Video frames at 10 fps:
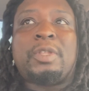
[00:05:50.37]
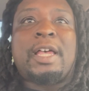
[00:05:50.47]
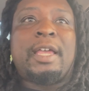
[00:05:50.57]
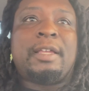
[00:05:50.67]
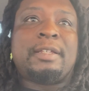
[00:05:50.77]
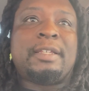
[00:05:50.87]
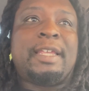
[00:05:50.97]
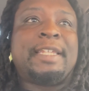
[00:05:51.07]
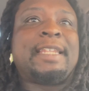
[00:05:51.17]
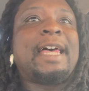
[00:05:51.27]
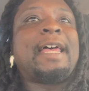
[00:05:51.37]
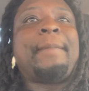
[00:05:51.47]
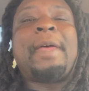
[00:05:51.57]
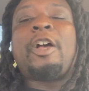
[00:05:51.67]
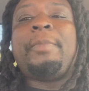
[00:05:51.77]
Like, it's not,
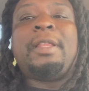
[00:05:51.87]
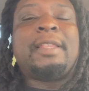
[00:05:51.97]
I'm not gonna be